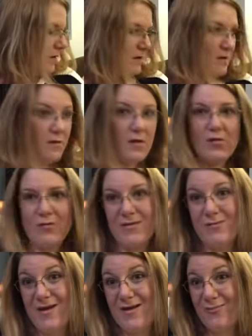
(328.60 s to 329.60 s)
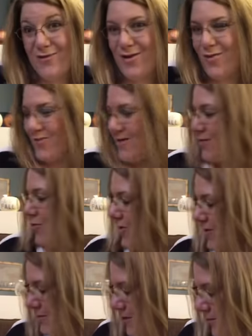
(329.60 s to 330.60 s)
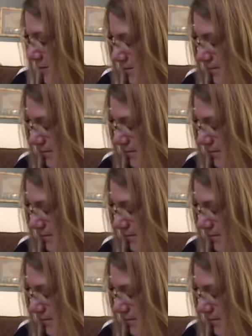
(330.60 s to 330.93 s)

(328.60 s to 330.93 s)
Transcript: That was another reason why I wouldn't open this box up now.